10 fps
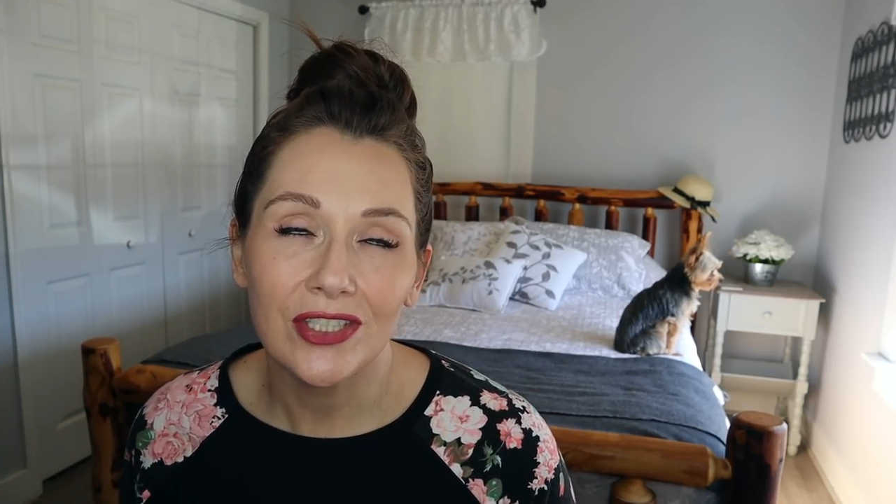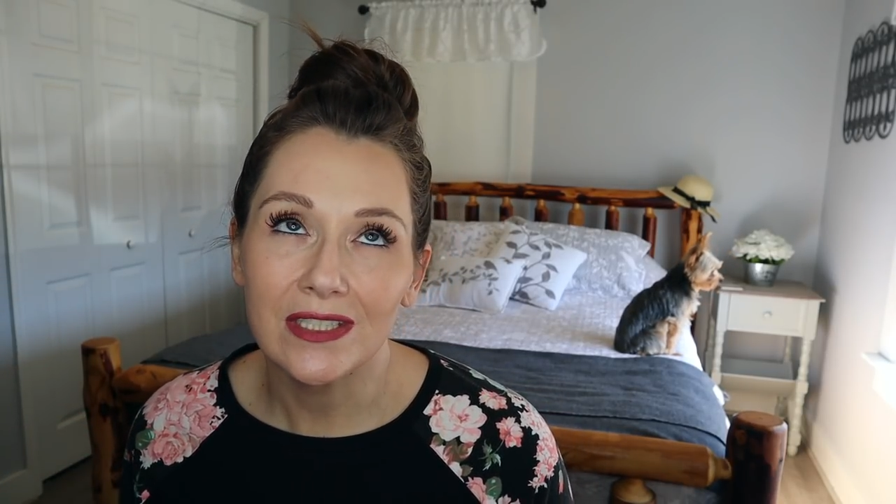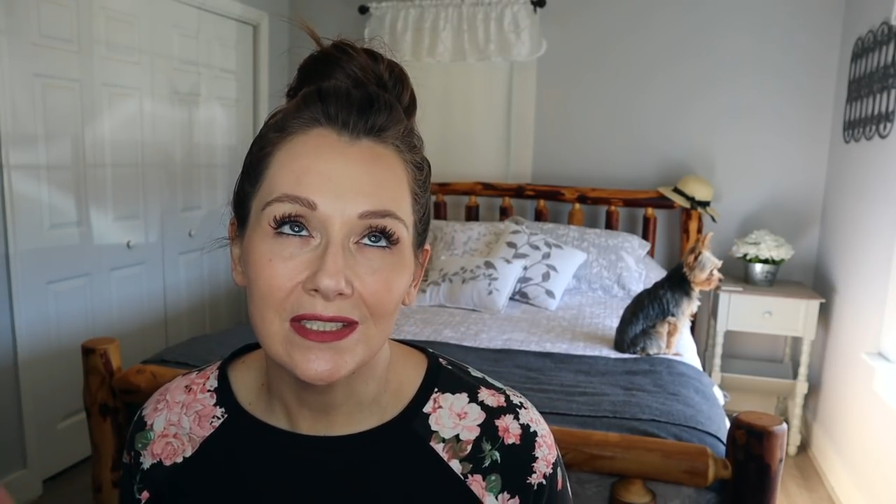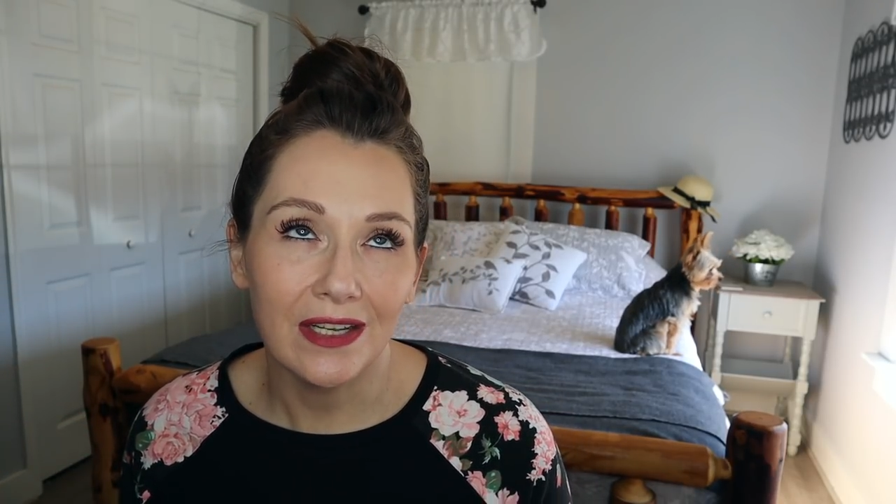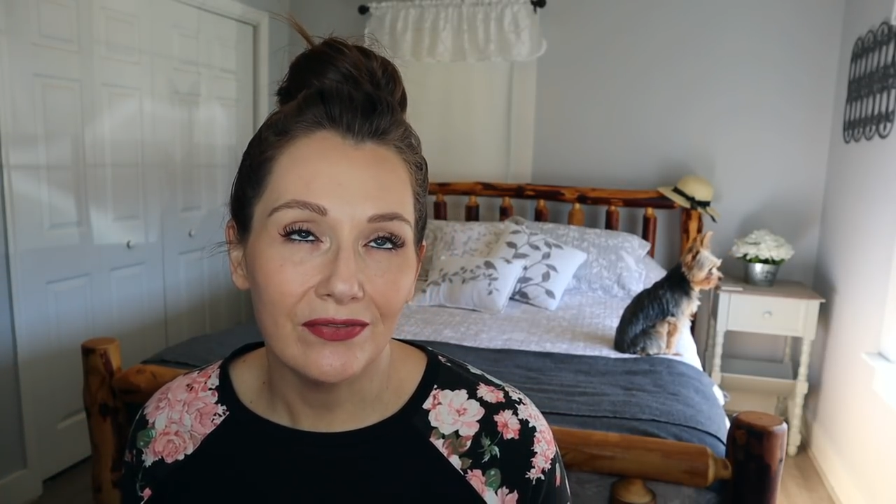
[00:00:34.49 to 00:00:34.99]

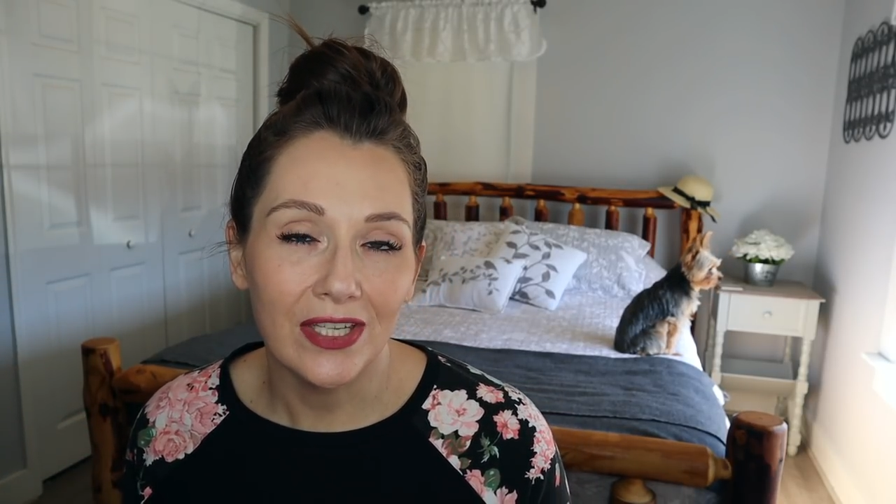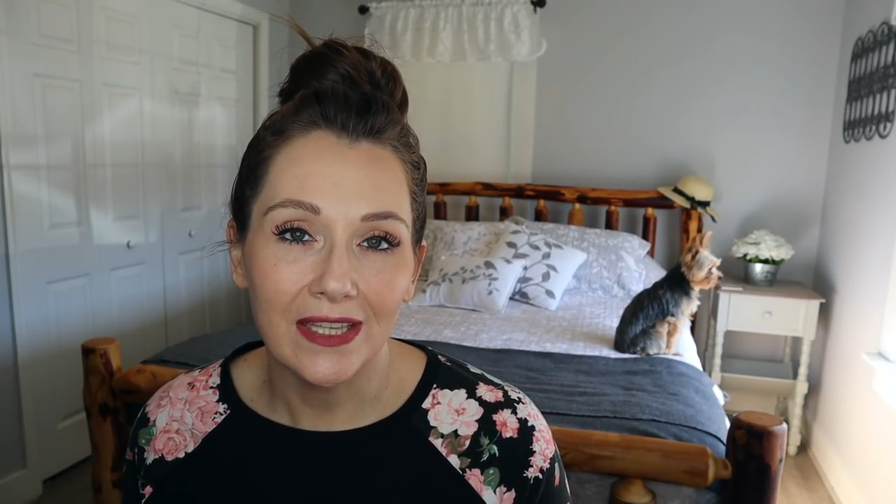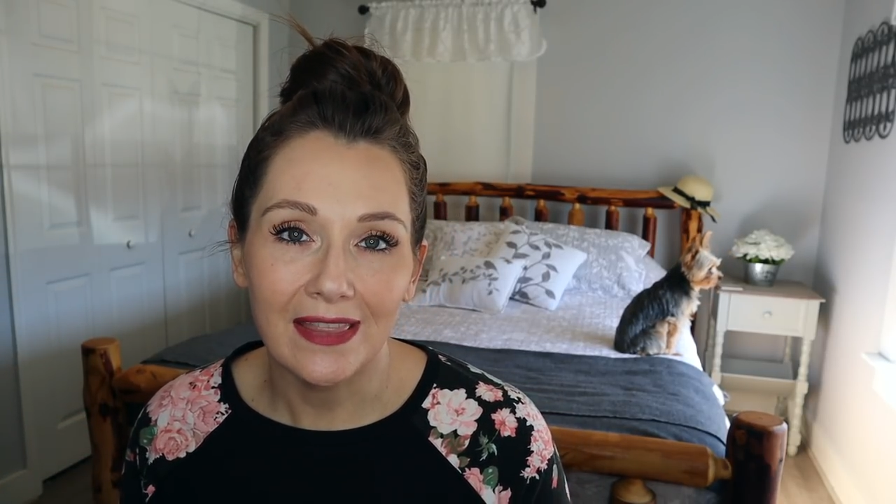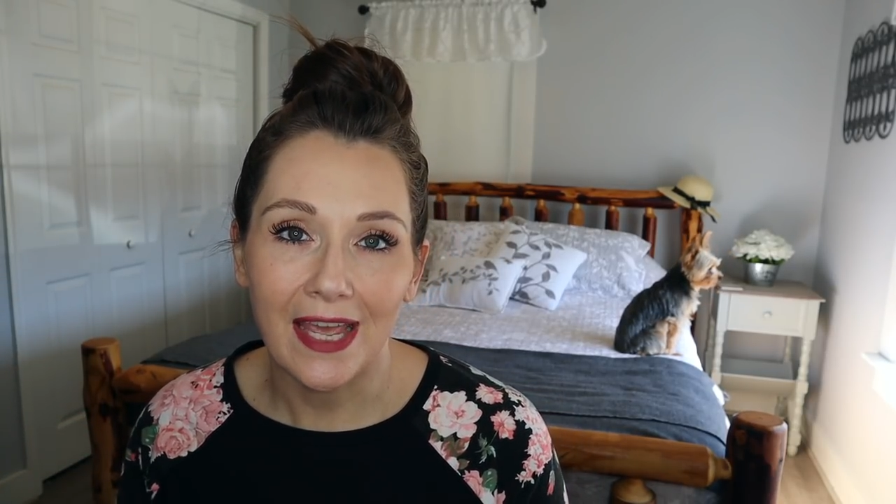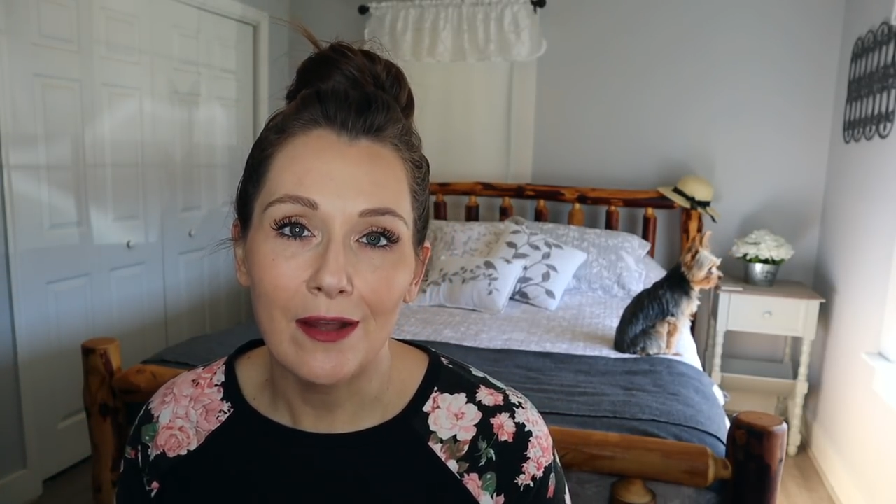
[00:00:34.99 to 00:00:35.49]
just stuff
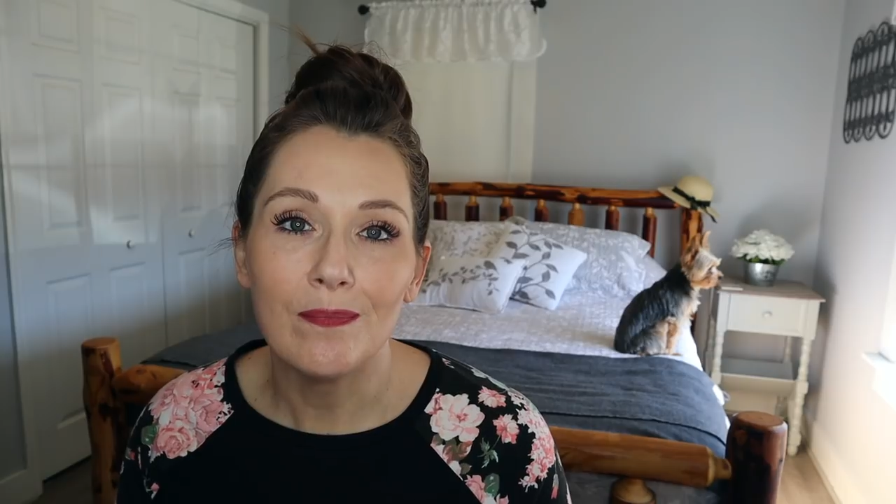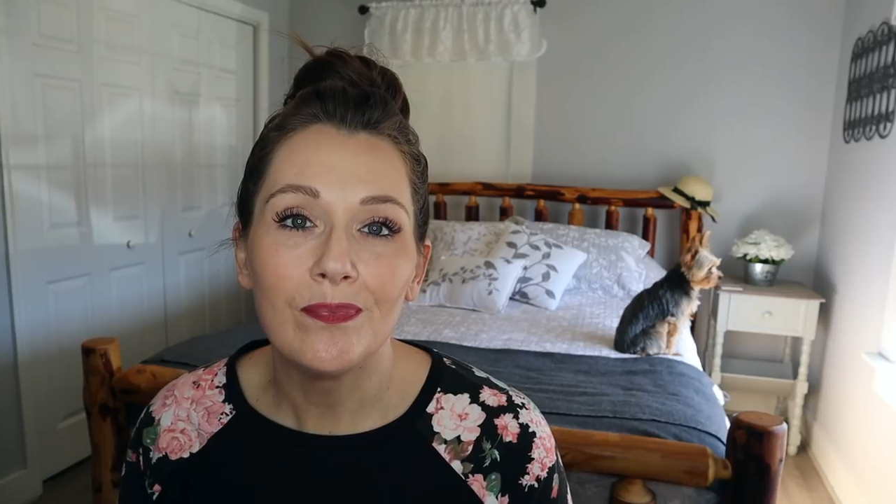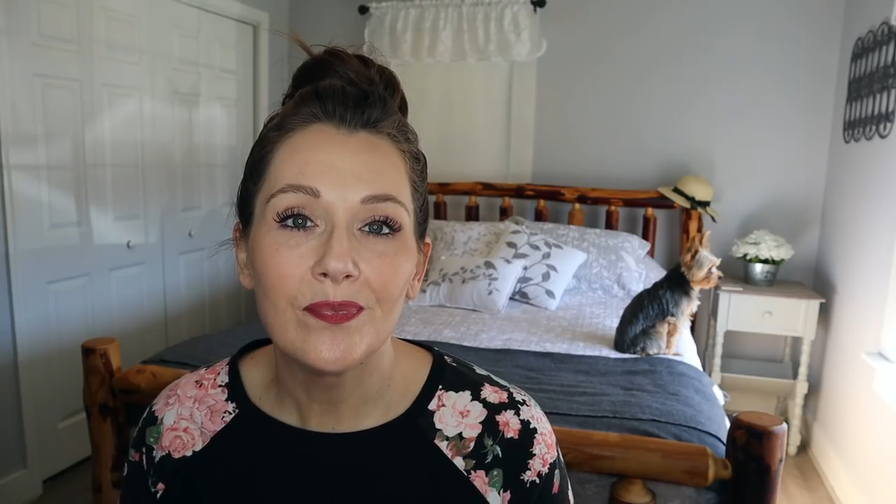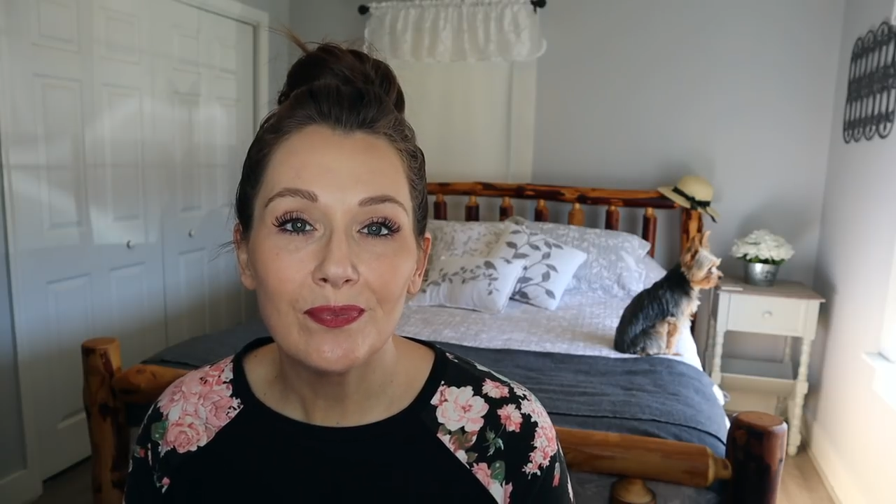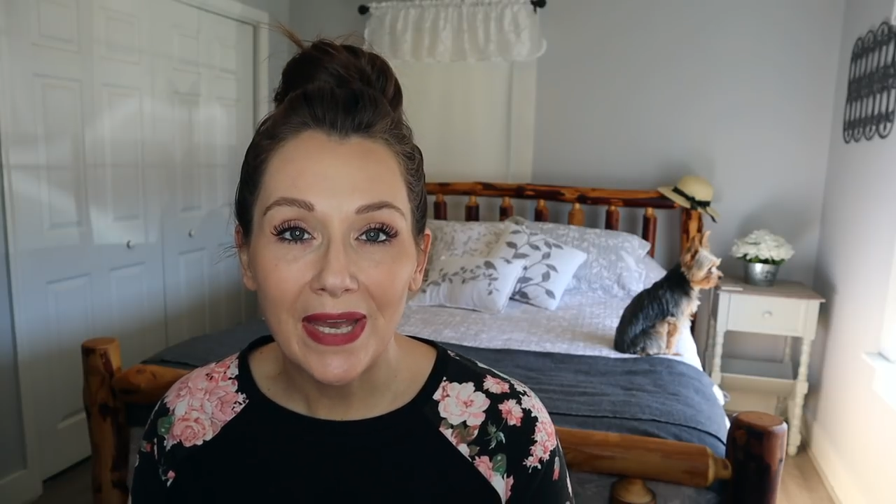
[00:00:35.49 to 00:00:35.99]
like that.
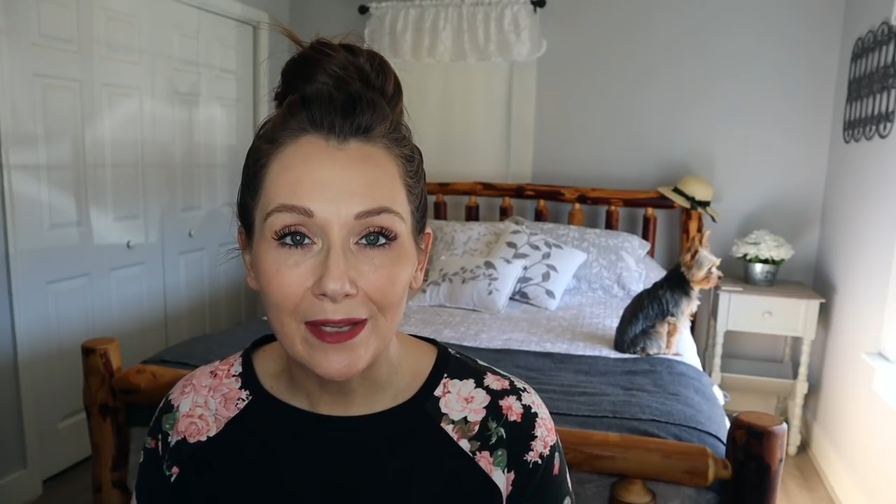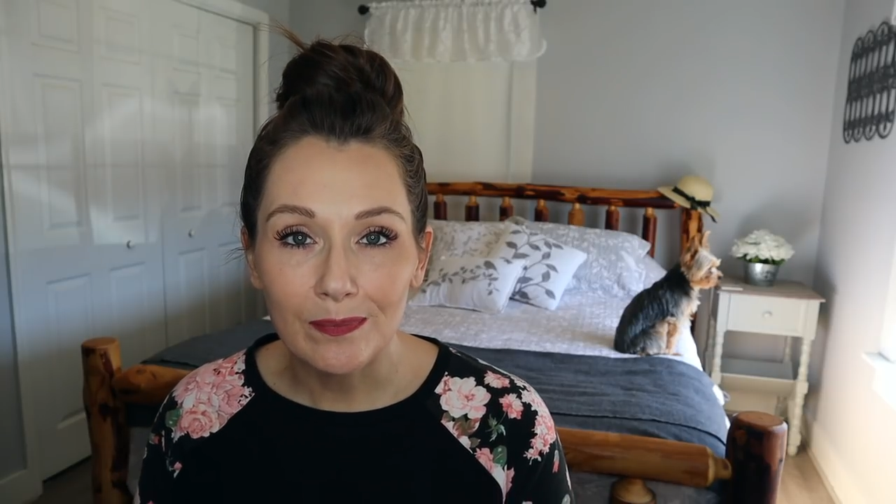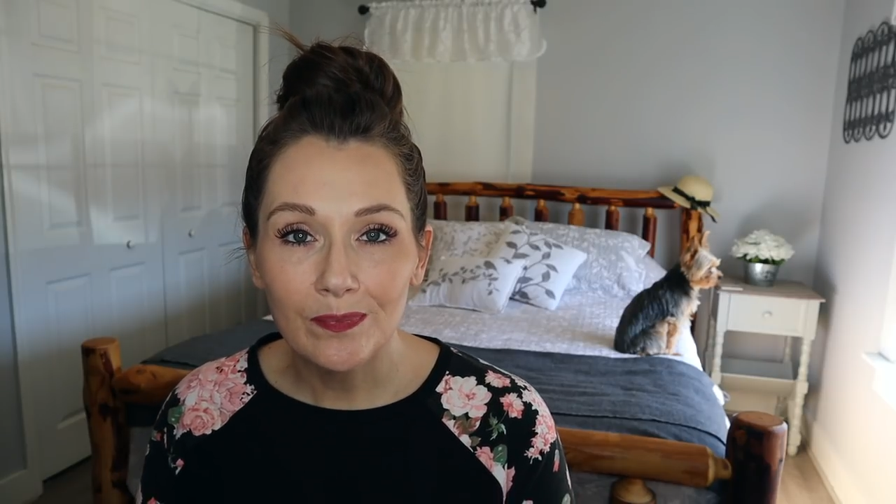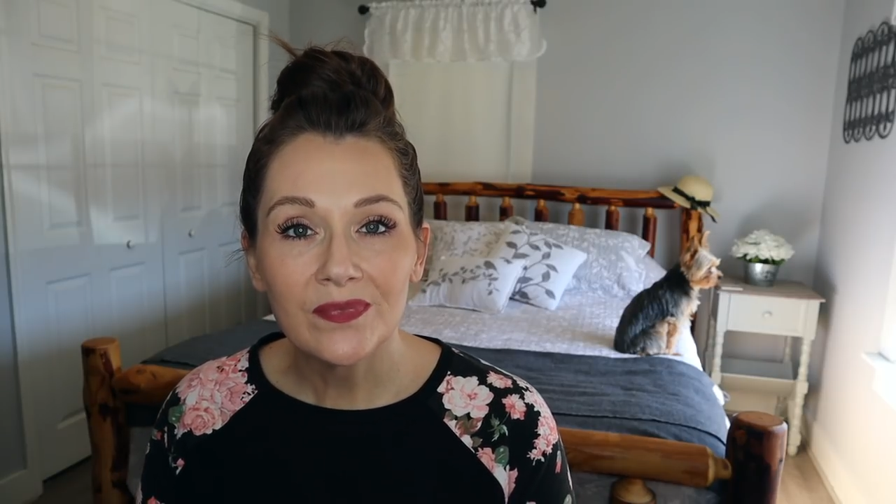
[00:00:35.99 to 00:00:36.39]
But